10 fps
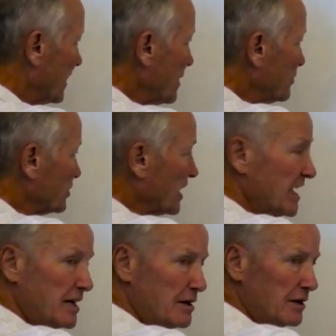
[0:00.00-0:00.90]
he was an
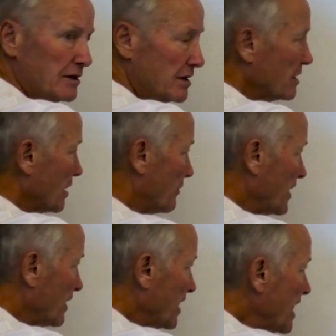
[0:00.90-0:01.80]
end,
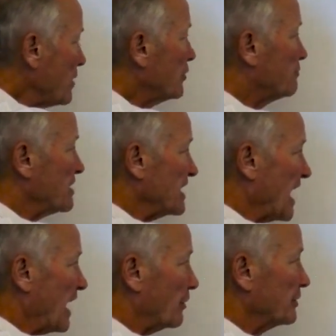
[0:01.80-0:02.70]
then he would be
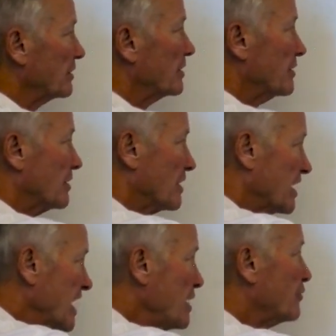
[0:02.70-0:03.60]
out,
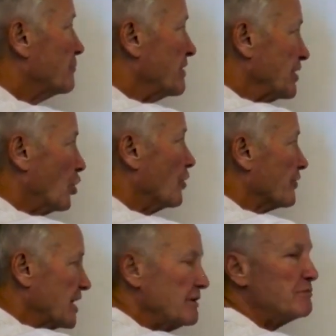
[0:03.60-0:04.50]
he would be
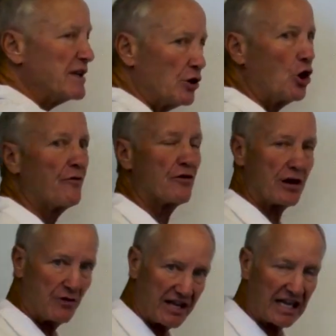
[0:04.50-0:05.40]
over, he'd be over,
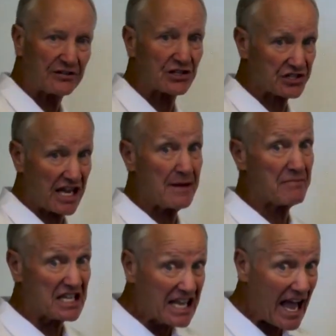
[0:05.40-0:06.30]
and we got the
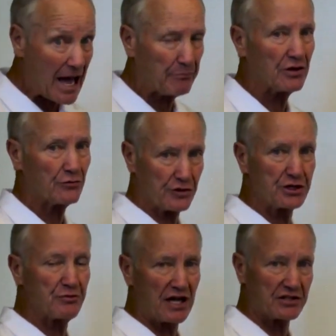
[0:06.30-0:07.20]
same gap
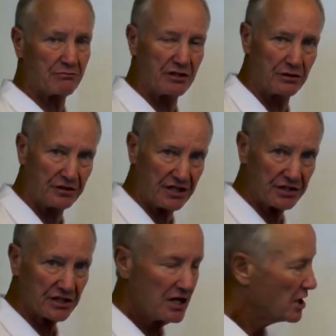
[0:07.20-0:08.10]
responsibilities.